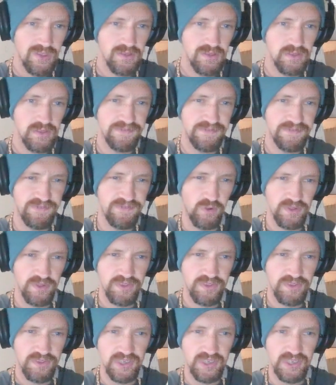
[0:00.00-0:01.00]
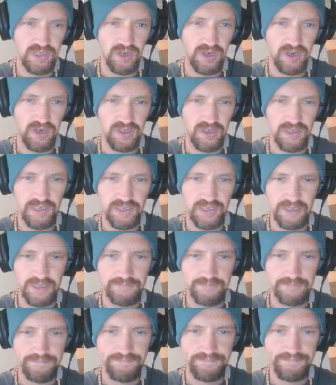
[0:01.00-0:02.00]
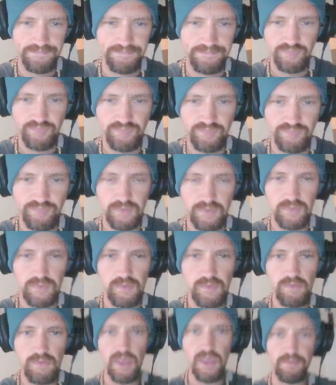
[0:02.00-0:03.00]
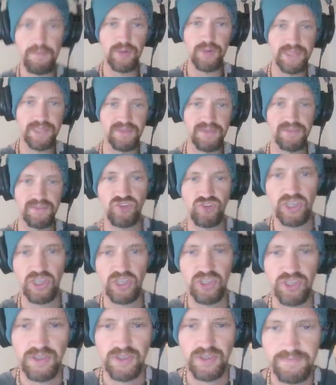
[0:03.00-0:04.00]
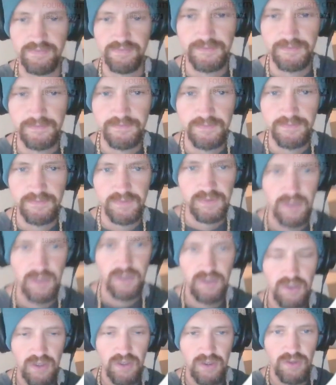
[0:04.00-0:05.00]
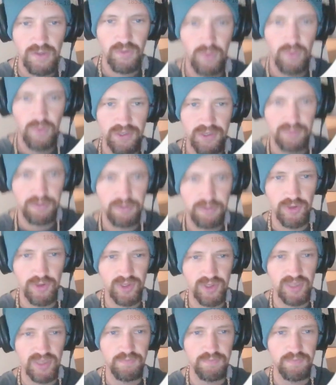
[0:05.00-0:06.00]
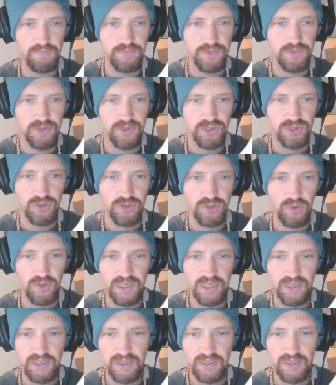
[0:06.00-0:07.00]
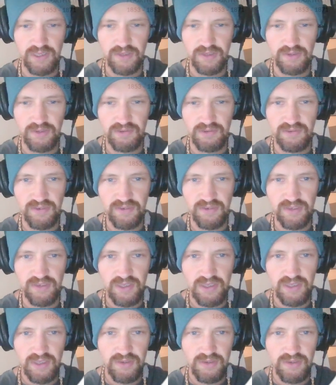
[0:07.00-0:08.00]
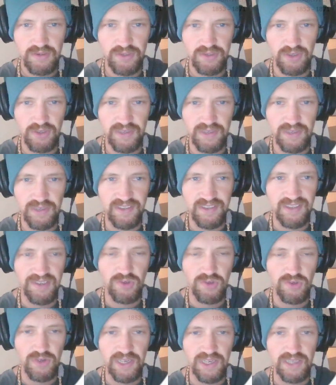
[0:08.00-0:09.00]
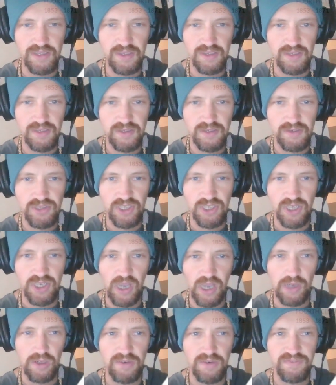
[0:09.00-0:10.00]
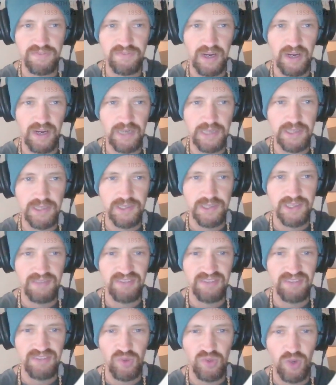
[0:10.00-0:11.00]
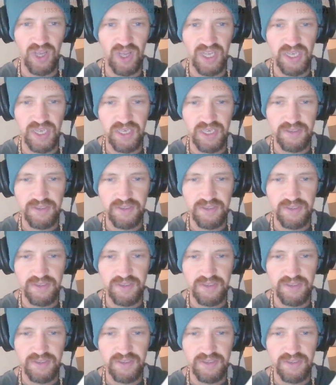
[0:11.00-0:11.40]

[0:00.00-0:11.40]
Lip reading: The Fourth City Hall here, impressive structure, was supposedly destroyed during the Great Chicago Fire in 1871.